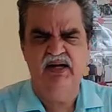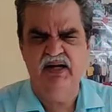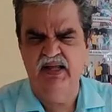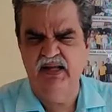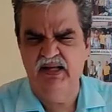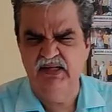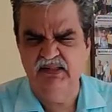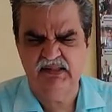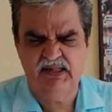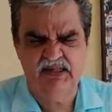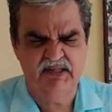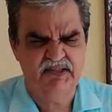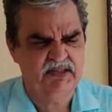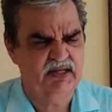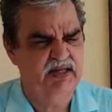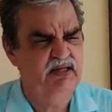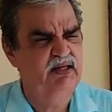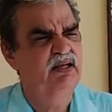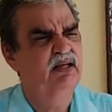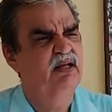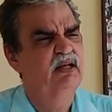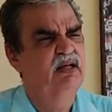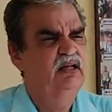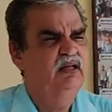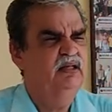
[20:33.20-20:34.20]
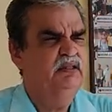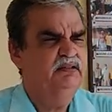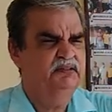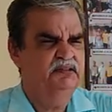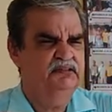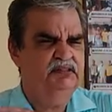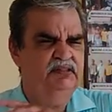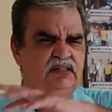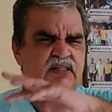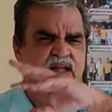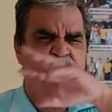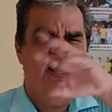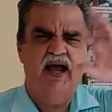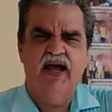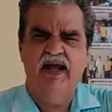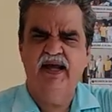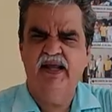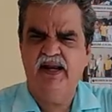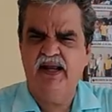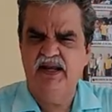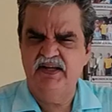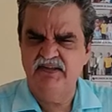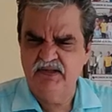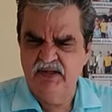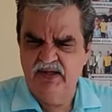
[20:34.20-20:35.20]
buildings and said, this is a
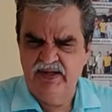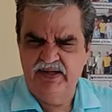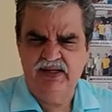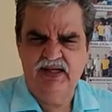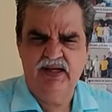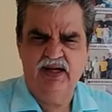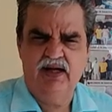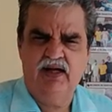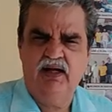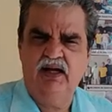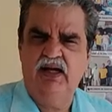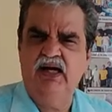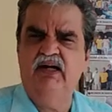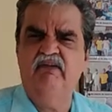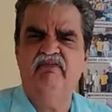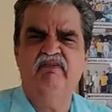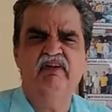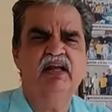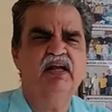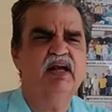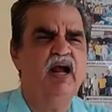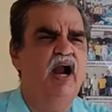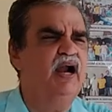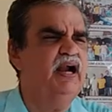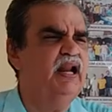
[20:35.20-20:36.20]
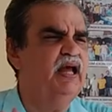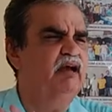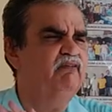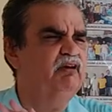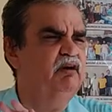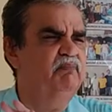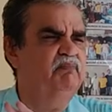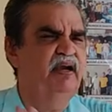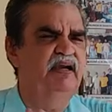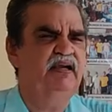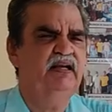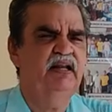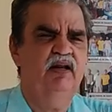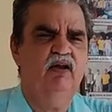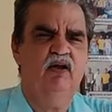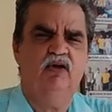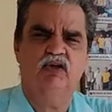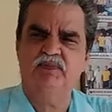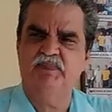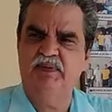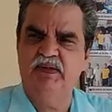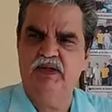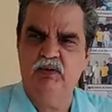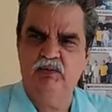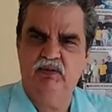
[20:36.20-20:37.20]
high-rise area and we can't have a mental
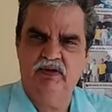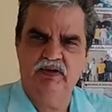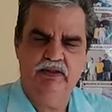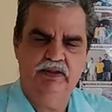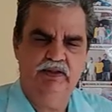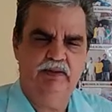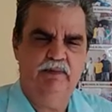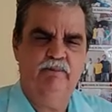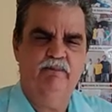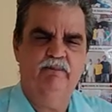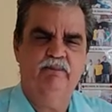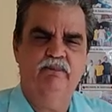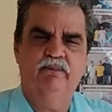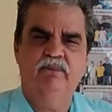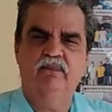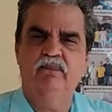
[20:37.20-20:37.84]
hospital over here.